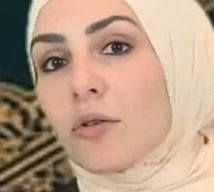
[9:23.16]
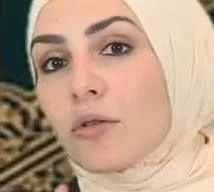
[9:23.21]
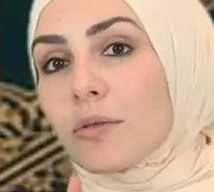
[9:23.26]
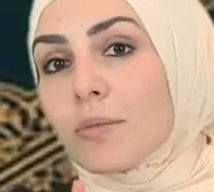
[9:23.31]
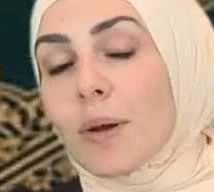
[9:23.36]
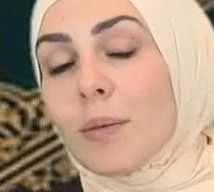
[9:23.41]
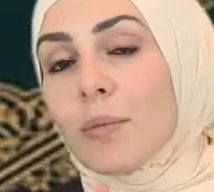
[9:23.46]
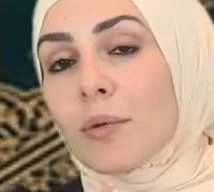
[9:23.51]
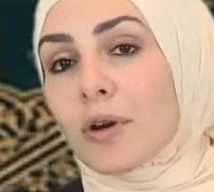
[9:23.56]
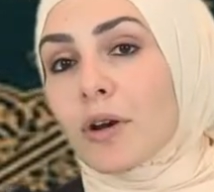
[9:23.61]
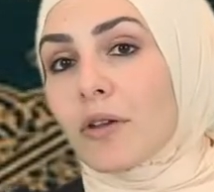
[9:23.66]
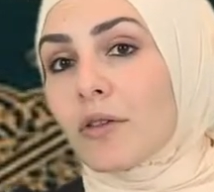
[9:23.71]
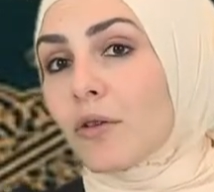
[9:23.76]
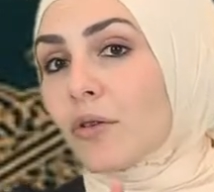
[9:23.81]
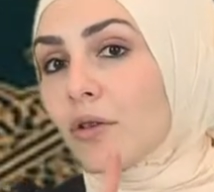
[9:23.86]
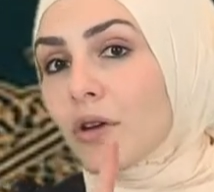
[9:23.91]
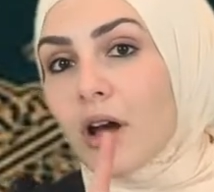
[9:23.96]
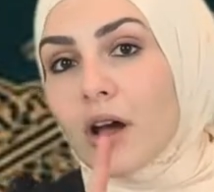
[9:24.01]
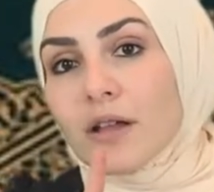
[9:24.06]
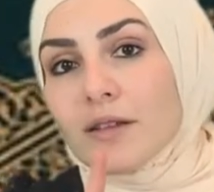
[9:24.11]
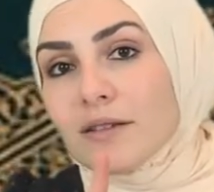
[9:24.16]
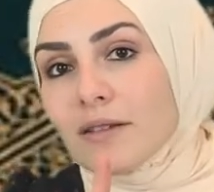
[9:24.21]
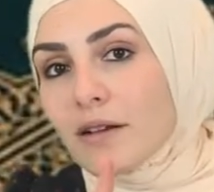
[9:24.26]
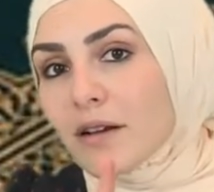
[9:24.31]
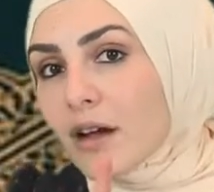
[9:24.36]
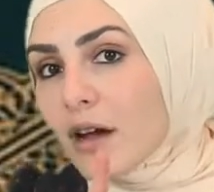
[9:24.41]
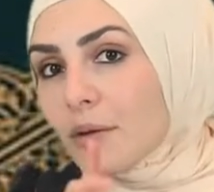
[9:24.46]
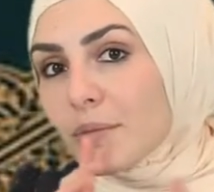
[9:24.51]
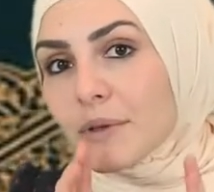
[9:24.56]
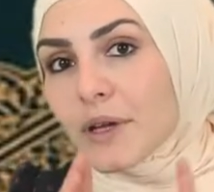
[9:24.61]
Remember, the Quran
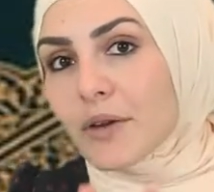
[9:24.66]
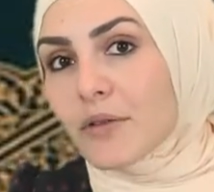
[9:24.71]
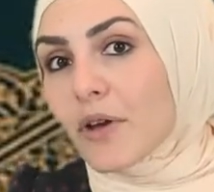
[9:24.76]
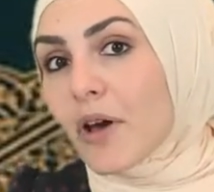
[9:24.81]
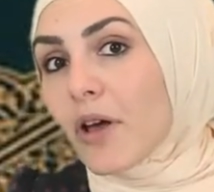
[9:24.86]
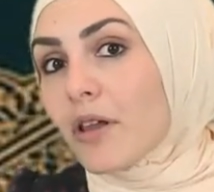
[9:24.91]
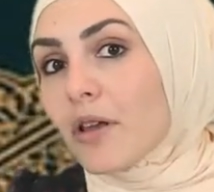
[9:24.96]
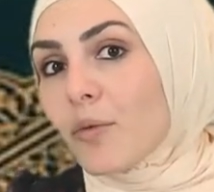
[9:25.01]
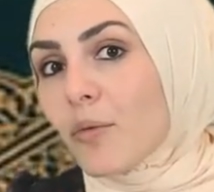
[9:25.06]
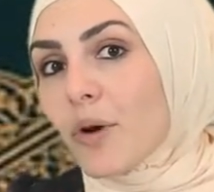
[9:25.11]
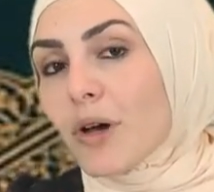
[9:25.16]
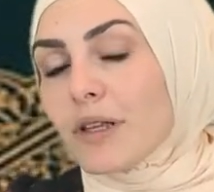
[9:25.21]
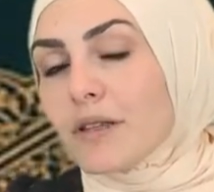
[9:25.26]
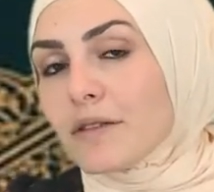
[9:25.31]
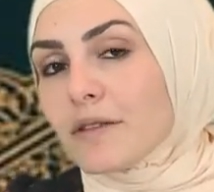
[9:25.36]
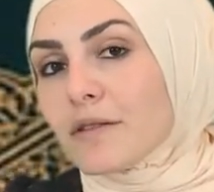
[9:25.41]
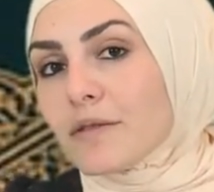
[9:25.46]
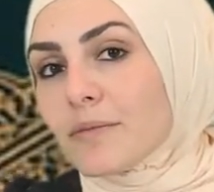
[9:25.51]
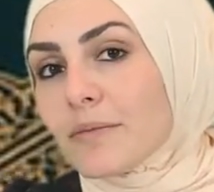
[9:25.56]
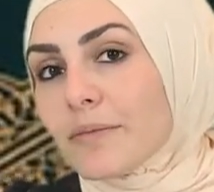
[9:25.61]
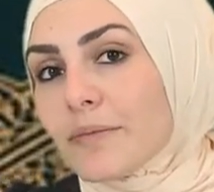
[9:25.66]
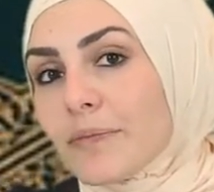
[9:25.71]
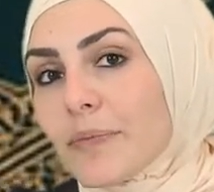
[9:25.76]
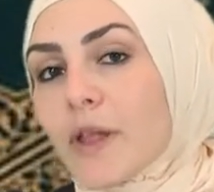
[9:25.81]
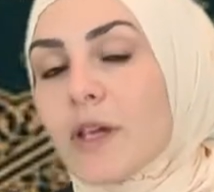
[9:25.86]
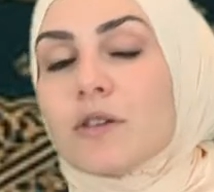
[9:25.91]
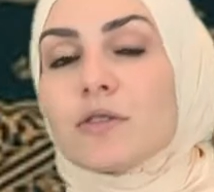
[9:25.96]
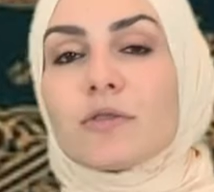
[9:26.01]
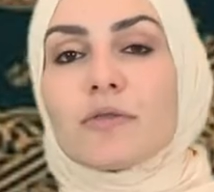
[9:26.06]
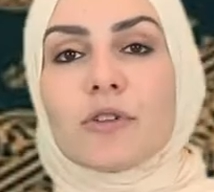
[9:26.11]
didn't come down all at once.
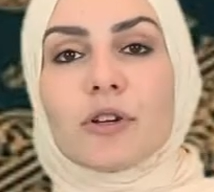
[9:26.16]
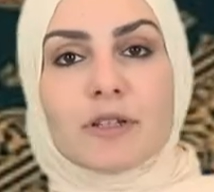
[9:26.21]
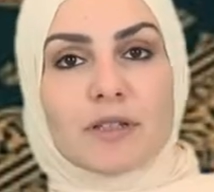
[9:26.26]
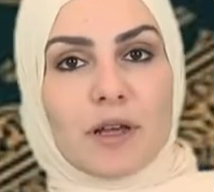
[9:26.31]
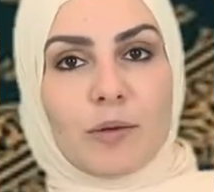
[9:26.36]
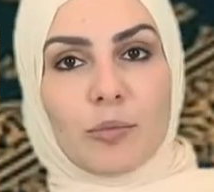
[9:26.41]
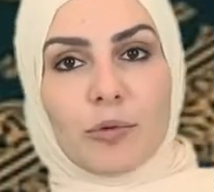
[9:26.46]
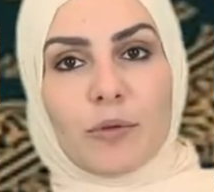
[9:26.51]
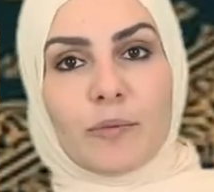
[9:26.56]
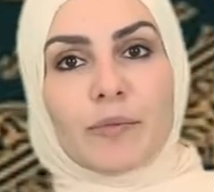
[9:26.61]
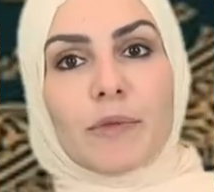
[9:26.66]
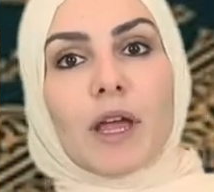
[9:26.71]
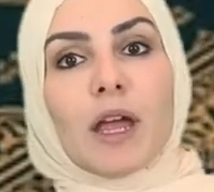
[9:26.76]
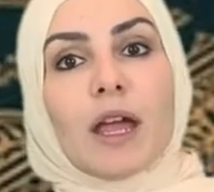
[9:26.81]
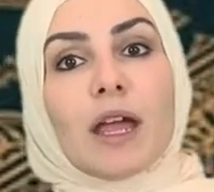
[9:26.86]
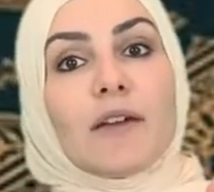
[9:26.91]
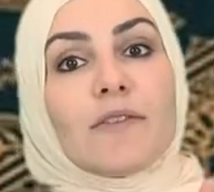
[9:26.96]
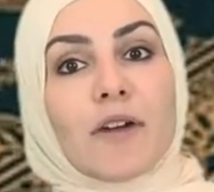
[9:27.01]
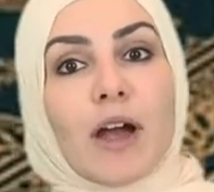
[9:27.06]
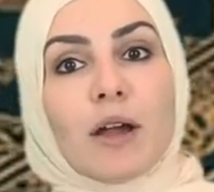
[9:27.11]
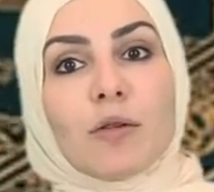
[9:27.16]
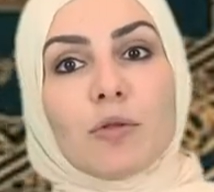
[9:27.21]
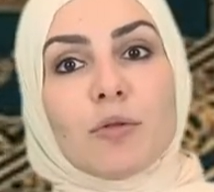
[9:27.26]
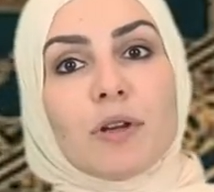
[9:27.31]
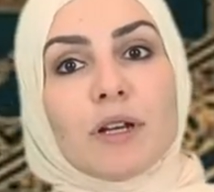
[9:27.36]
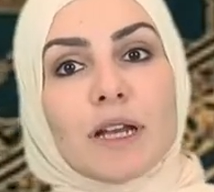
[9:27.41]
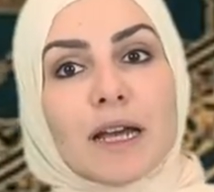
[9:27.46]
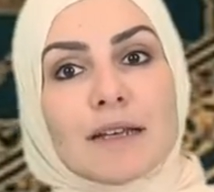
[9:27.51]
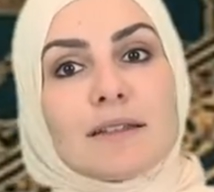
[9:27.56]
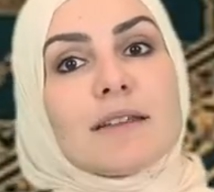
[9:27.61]
So for example, if I wrote
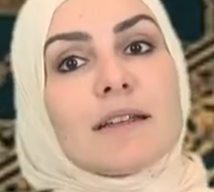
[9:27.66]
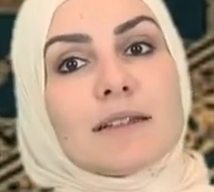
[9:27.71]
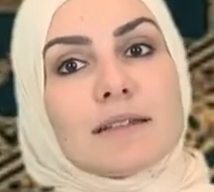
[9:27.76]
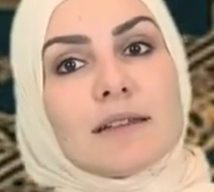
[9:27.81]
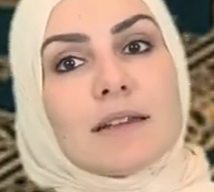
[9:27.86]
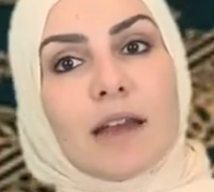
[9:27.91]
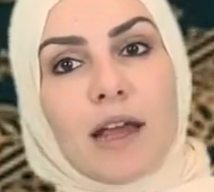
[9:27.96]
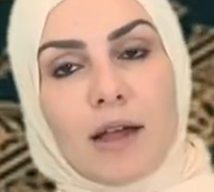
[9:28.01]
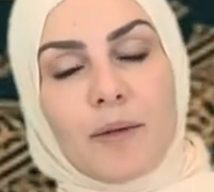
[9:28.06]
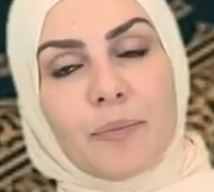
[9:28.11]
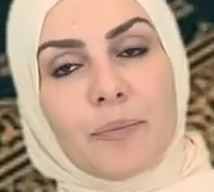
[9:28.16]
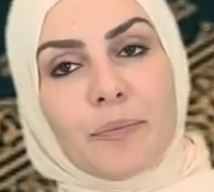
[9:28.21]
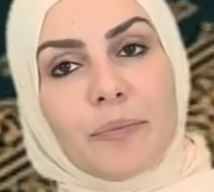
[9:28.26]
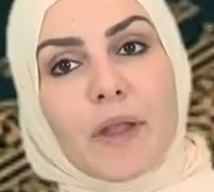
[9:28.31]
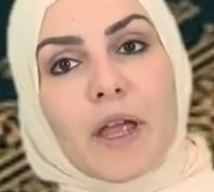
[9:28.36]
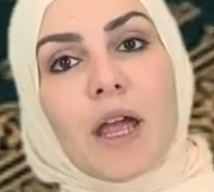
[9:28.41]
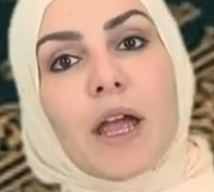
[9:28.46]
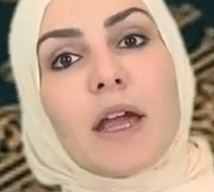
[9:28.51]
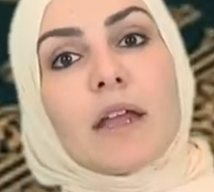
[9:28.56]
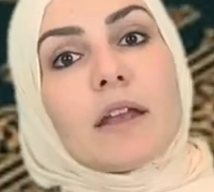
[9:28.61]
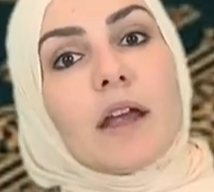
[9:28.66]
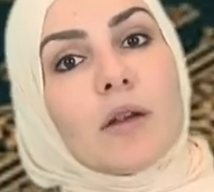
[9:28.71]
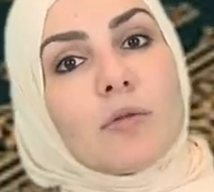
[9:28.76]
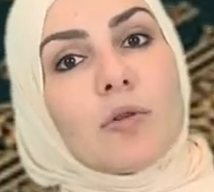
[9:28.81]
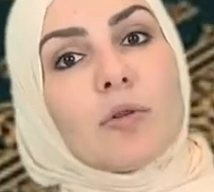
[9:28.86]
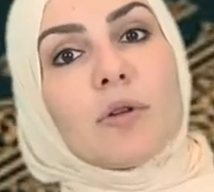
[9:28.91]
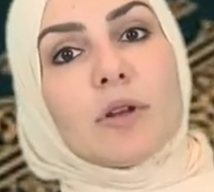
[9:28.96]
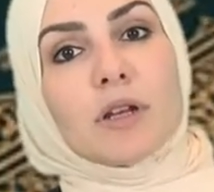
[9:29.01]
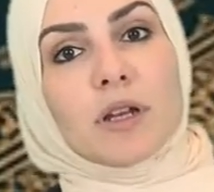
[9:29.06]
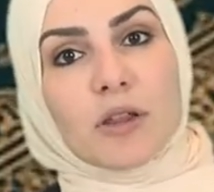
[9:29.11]
an essay today, and I
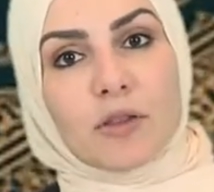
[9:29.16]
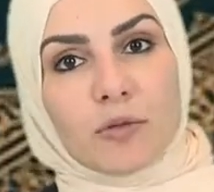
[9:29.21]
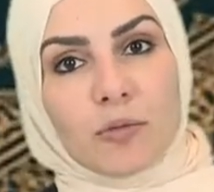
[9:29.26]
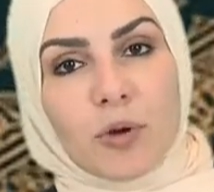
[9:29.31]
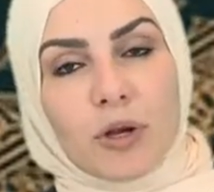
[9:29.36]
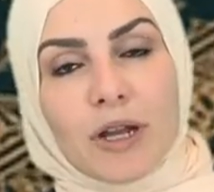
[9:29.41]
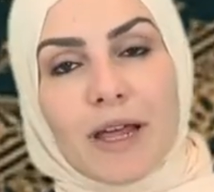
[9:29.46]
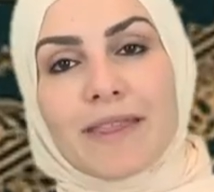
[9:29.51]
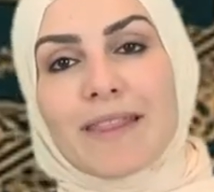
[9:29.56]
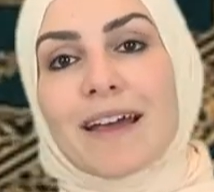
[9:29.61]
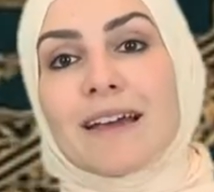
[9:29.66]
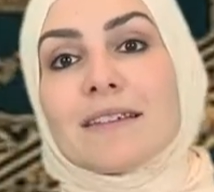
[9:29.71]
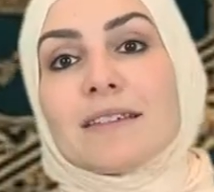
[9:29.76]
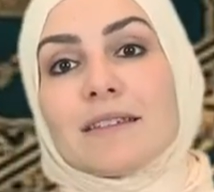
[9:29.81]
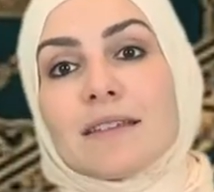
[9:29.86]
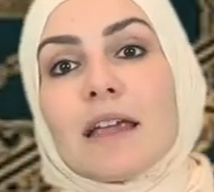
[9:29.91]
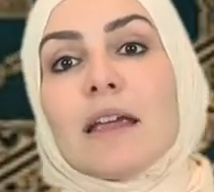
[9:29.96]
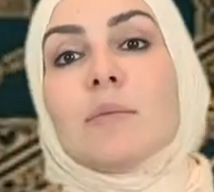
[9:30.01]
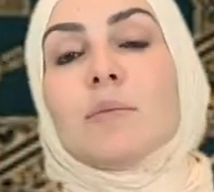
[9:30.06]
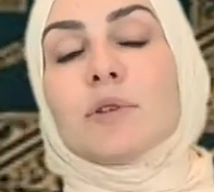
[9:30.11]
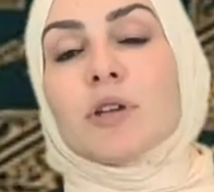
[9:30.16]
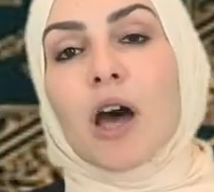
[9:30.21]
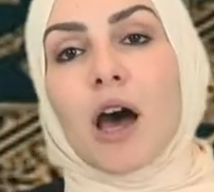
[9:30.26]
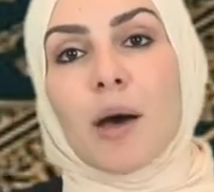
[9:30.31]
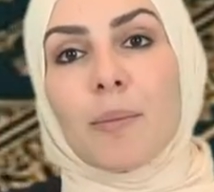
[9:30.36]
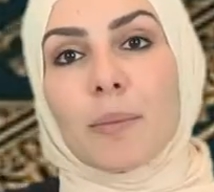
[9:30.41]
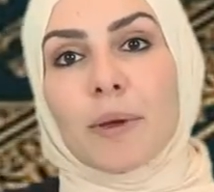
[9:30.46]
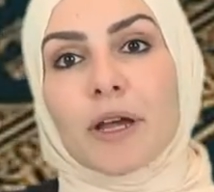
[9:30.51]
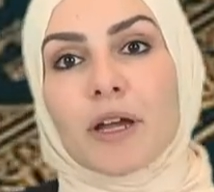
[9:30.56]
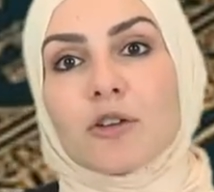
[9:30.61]
wrote another one on that same
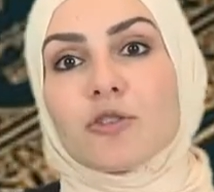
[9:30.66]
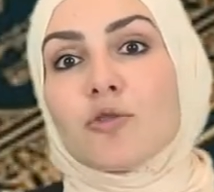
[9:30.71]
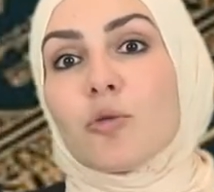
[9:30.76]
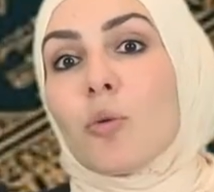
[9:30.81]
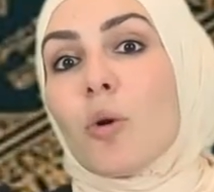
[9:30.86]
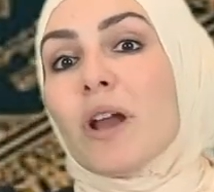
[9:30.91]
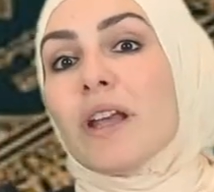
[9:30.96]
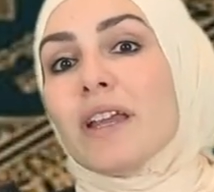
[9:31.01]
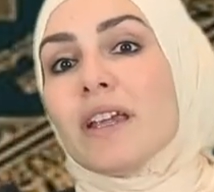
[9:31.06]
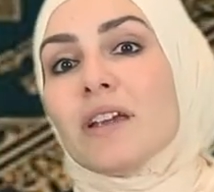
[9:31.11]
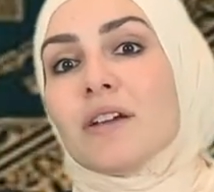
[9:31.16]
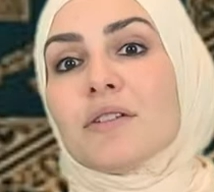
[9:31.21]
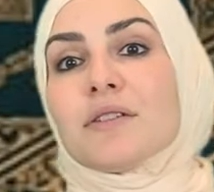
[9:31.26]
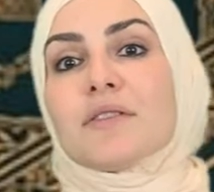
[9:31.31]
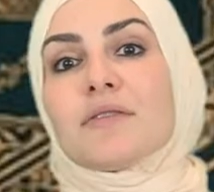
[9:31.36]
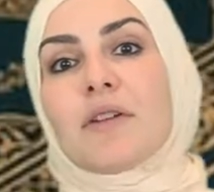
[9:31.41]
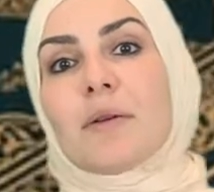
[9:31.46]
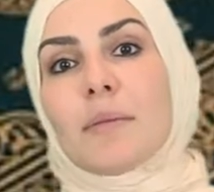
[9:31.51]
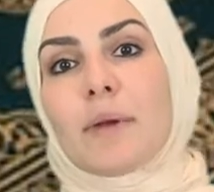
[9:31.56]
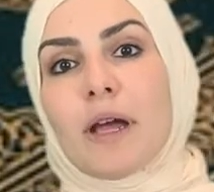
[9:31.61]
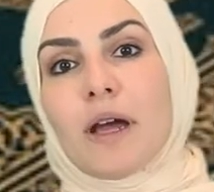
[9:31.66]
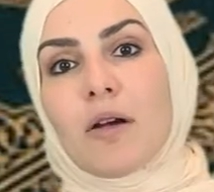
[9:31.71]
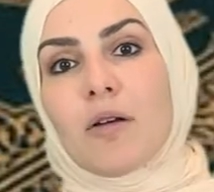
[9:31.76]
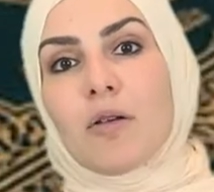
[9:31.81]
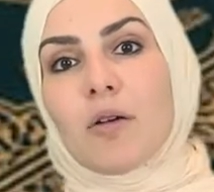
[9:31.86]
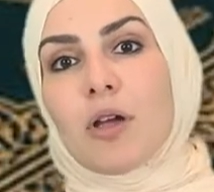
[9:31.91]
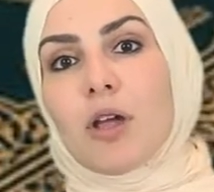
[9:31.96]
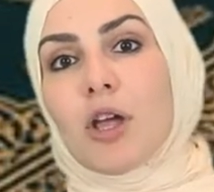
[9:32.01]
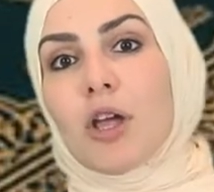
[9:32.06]
topic 20 years from now,